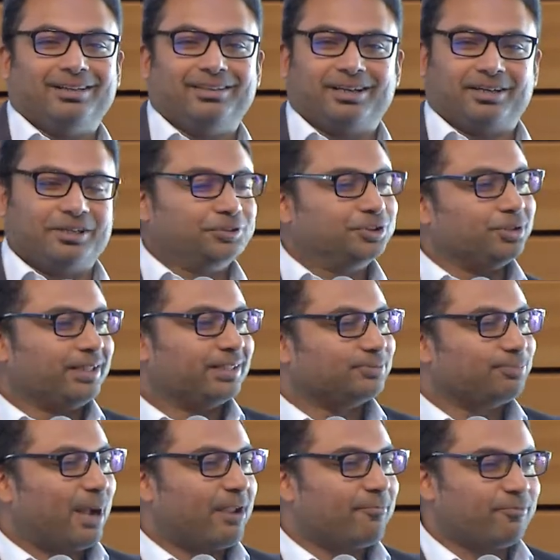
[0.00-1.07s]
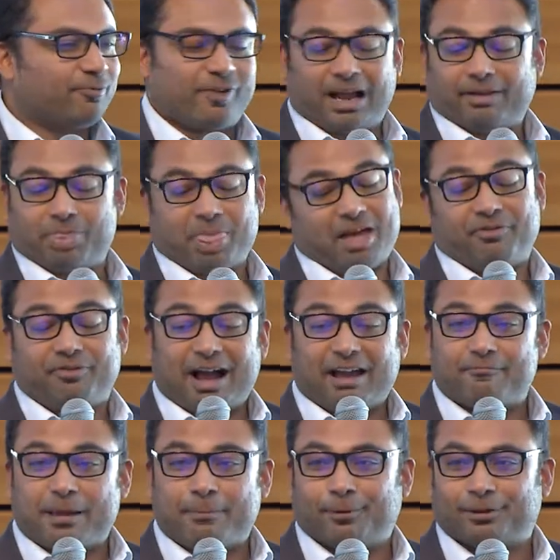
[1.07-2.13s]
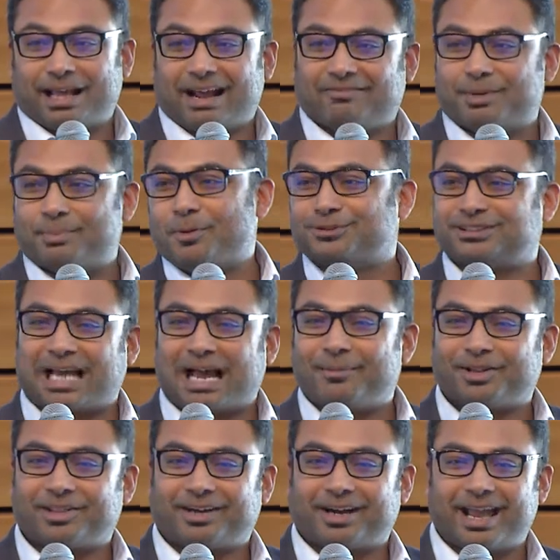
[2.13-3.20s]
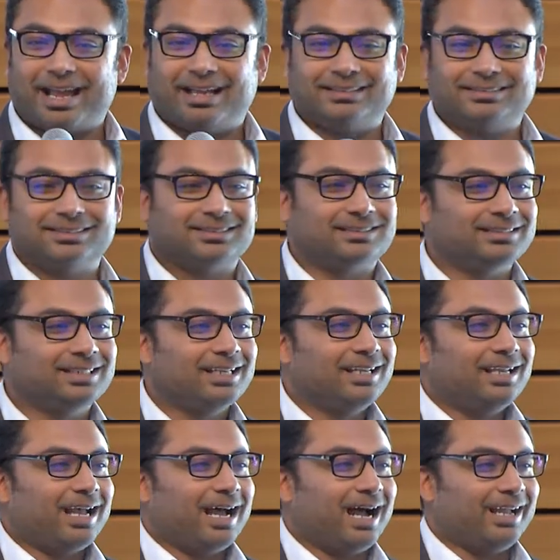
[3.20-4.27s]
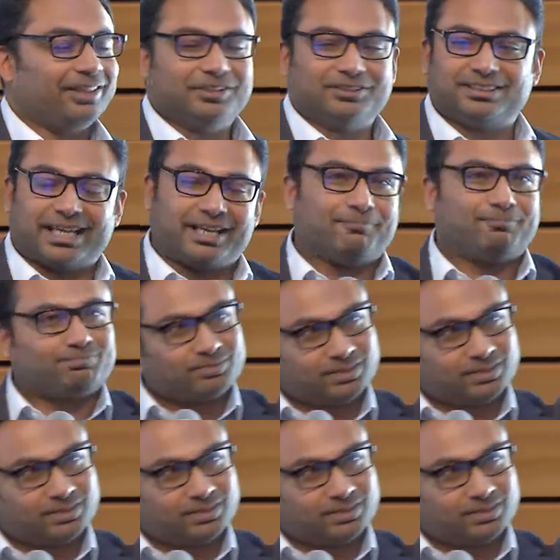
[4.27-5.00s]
They're usually the 5 people that have the most time on their hands, and you say,